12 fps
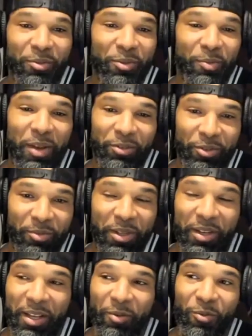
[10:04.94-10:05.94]
Spectrum
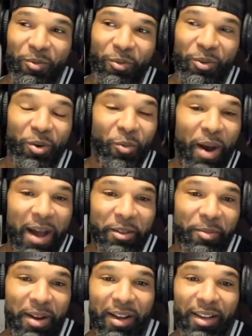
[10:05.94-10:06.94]
and why the
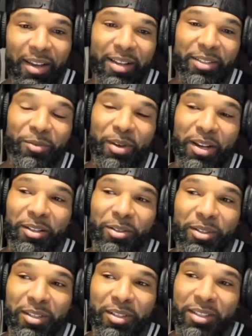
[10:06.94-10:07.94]
podcast and why to do
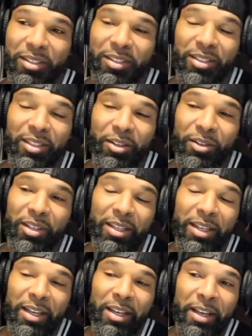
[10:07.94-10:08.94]
this. And just literally,
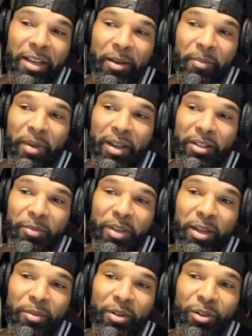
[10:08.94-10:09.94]
man, to be
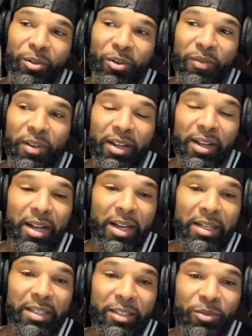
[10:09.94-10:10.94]
able to glorify God
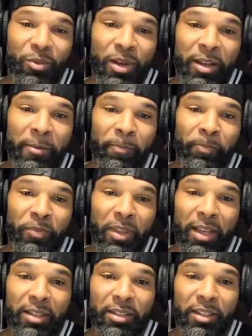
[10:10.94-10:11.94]
in this way
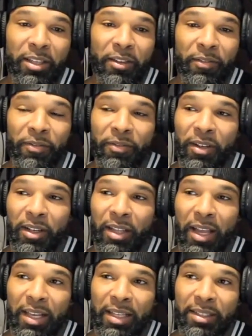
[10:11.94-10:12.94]
and to give a
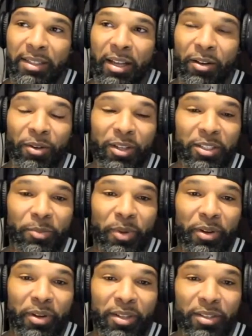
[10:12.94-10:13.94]
lot of insight on
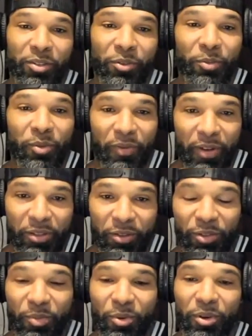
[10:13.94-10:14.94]
experience through professional
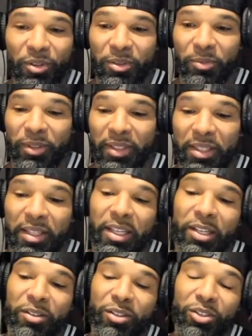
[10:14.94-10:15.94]
sports, but then to
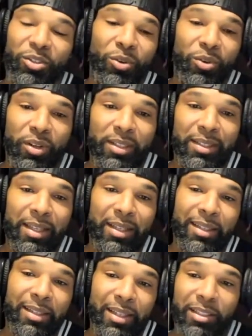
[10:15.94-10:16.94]
hear the stories
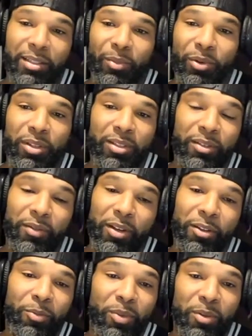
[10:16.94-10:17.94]
and the testimonies of
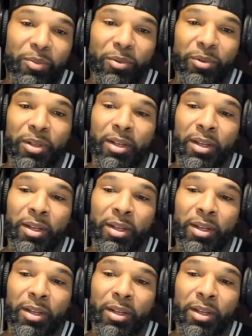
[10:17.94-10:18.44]
other people.